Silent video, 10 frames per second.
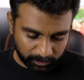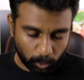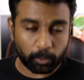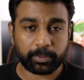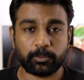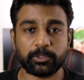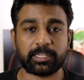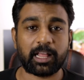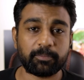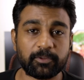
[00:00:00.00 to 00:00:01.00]
Hope it was
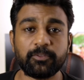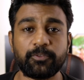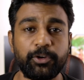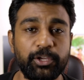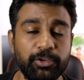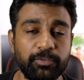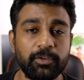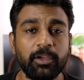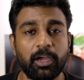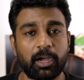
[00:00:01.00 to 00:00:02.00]
helpful for you.
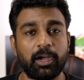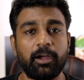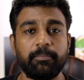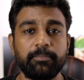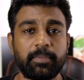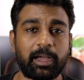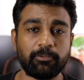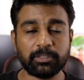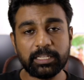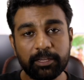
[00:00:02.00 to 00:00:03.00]
I
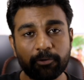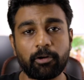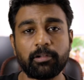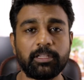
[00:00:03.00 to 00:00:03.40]
will leave all